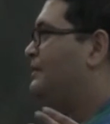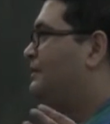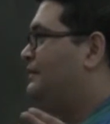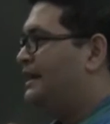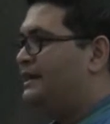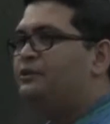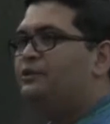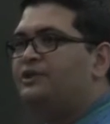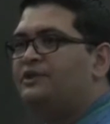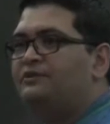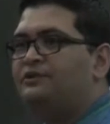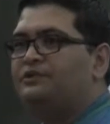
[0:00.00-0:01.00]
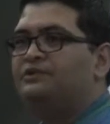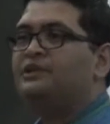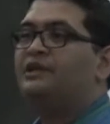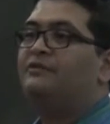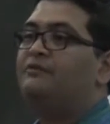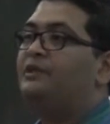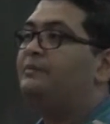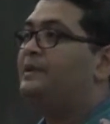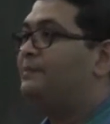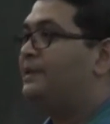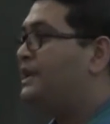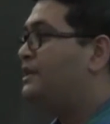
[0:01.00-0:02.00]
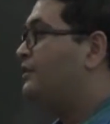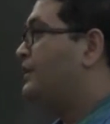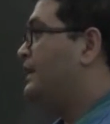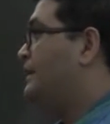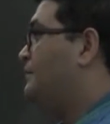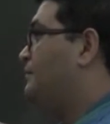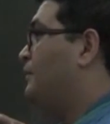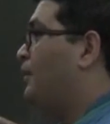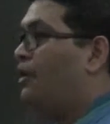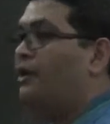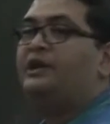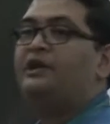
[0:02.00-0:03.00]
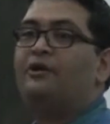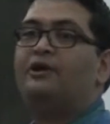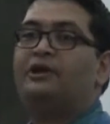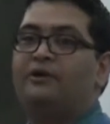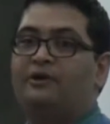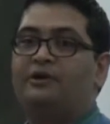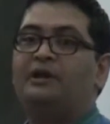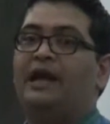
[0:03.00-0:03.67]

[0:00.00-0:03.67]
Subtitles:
writing good reviews, will be playing your game on and on and on,